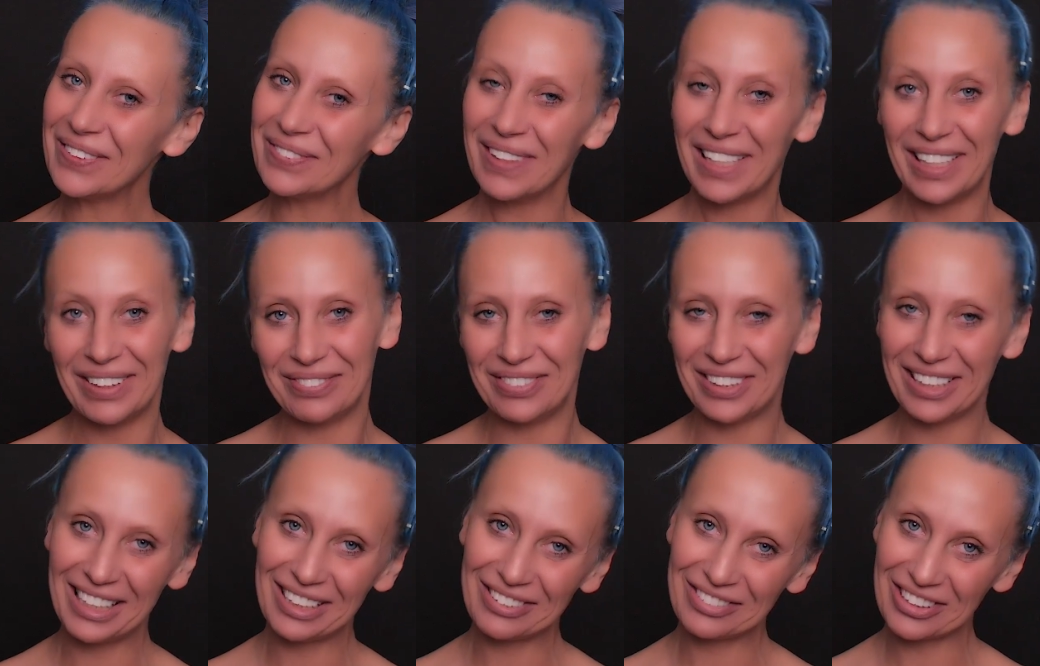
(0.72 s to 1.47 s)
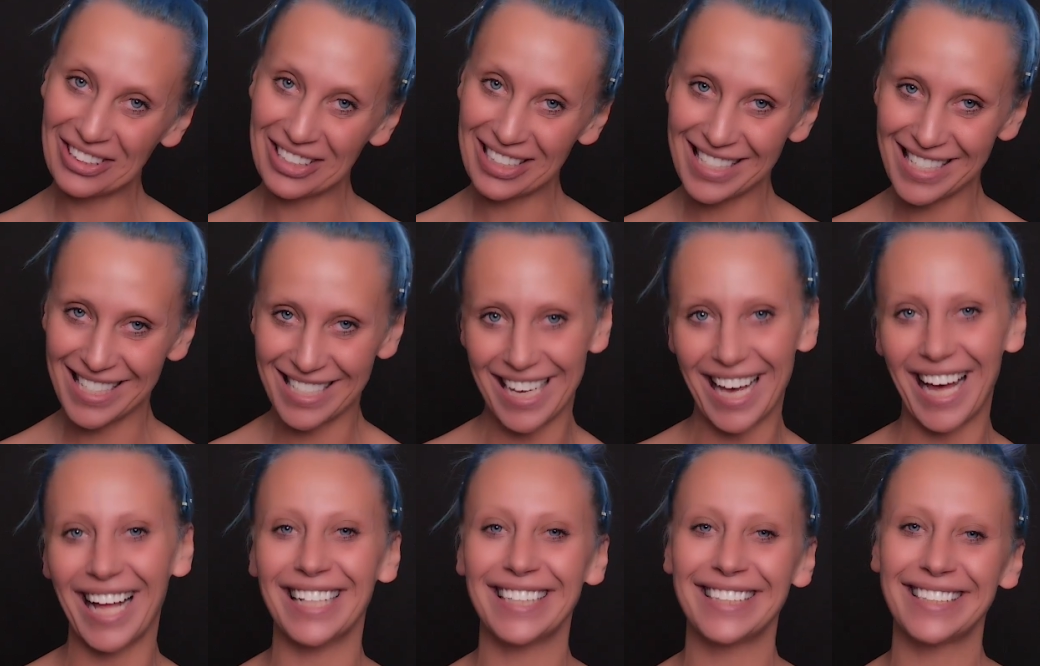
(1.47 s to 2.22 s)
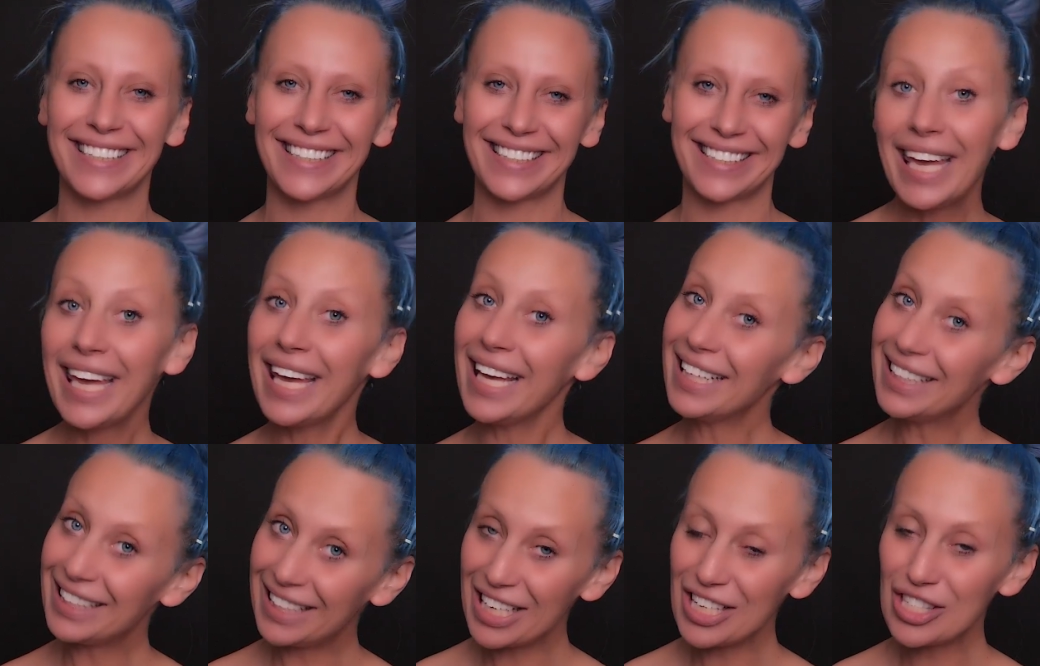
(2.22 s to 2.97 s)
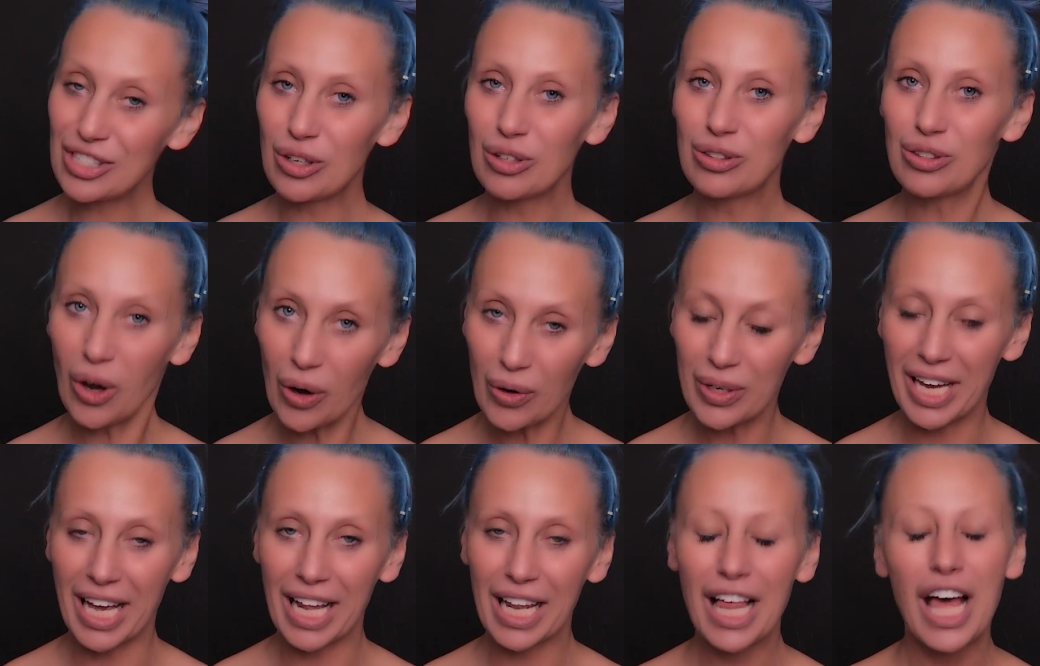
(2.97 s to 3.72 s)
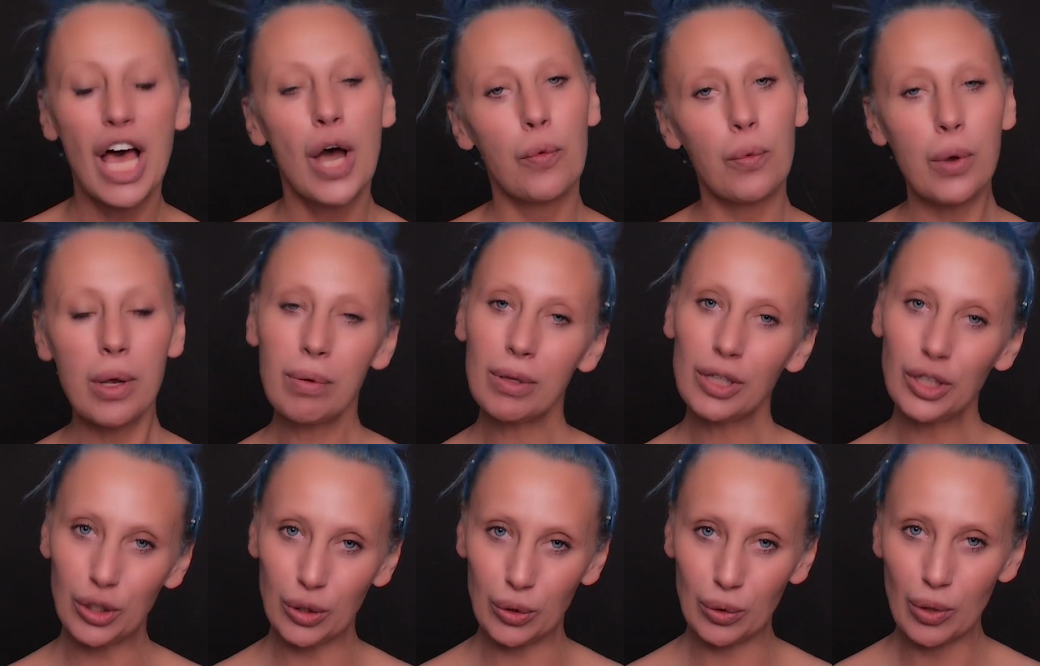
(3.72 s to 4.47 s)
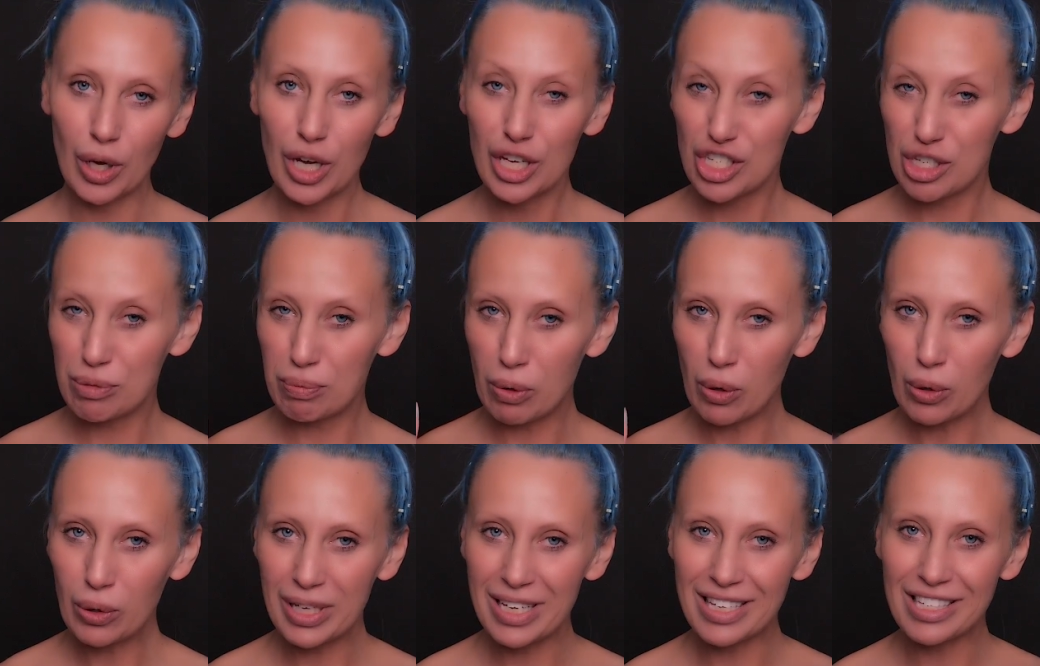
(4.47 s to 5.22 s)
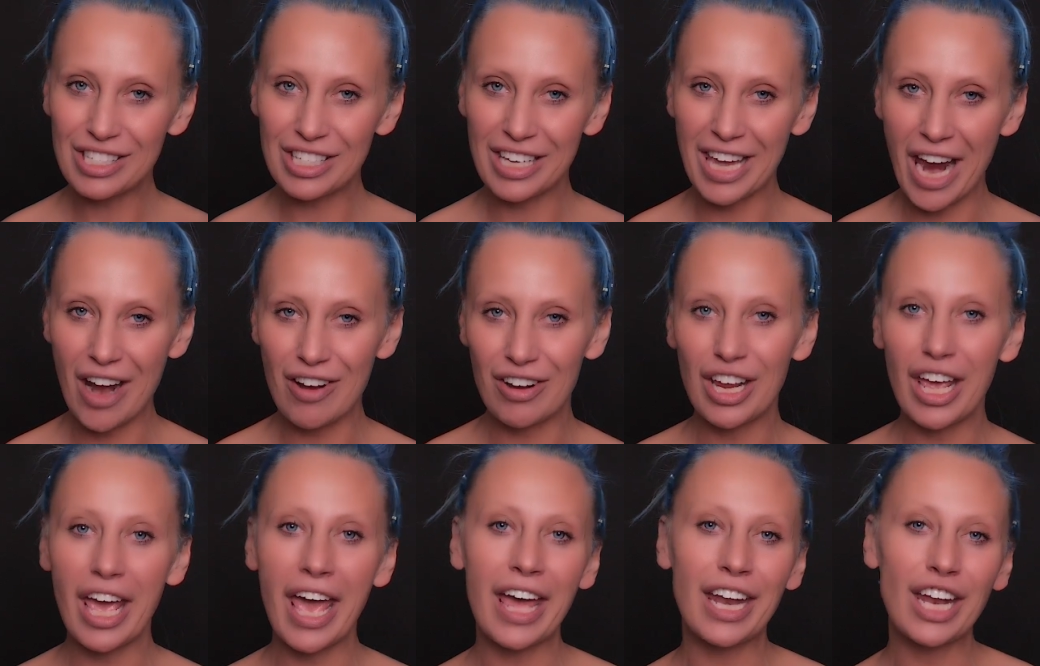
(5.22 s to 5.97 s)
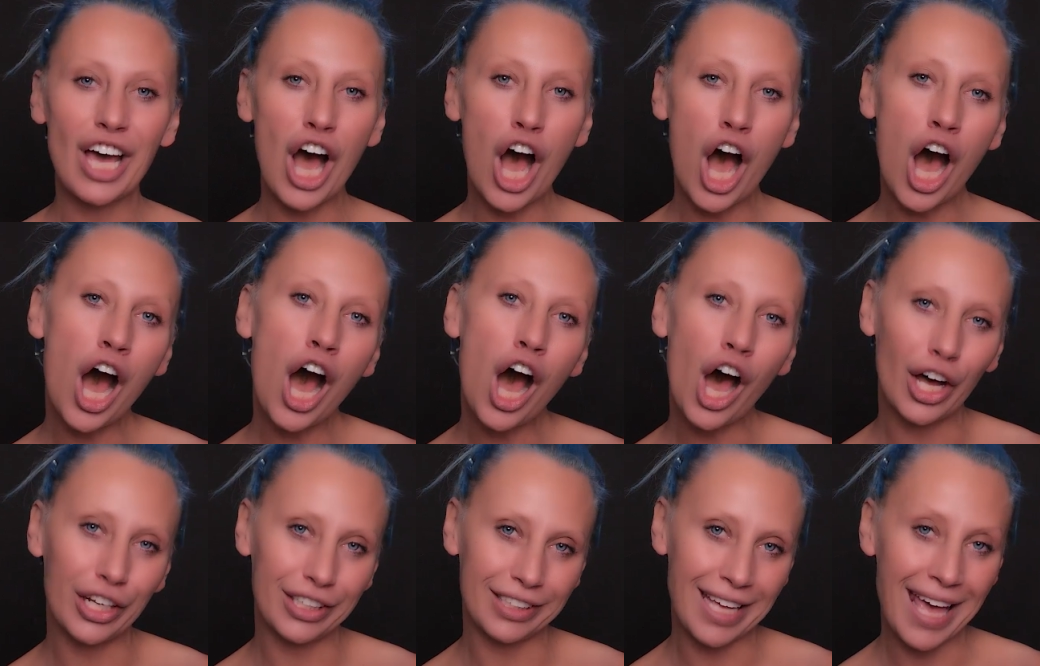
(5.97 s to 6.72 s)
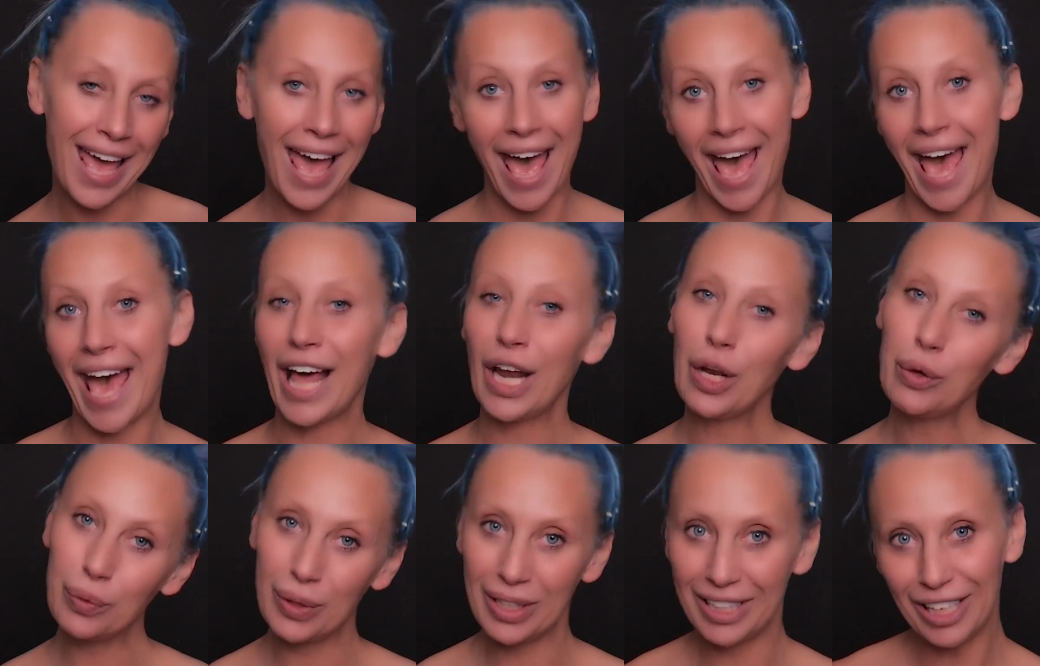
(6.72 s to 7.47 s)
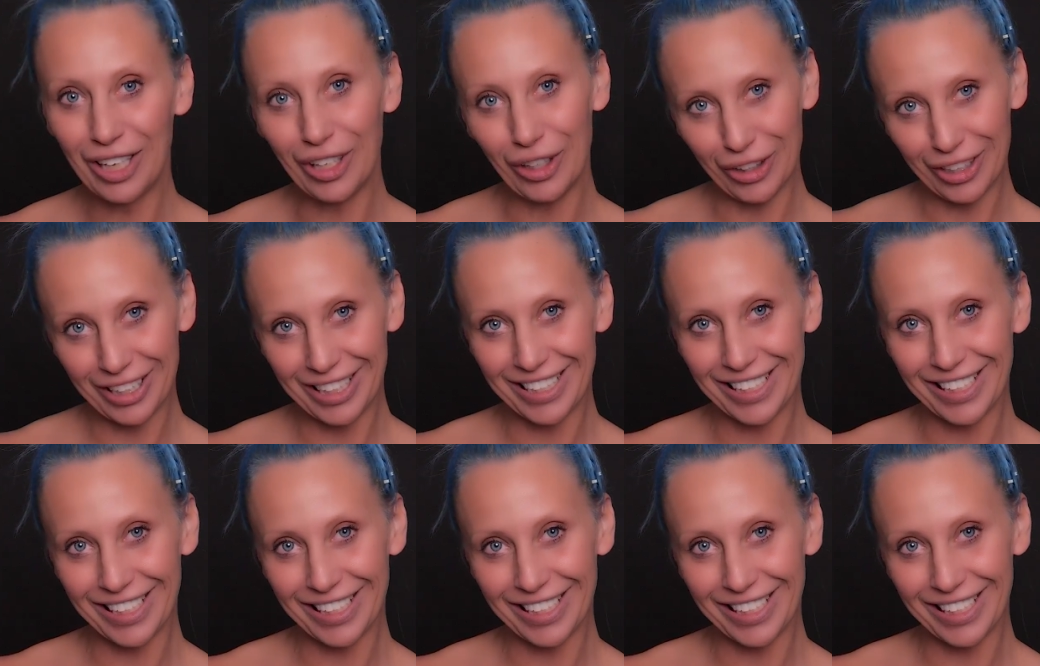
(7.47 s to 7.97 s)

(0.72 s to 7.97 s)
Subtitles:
my beautiful skulls. In this tutorial, we will do spooky, scary and hot Halloween look.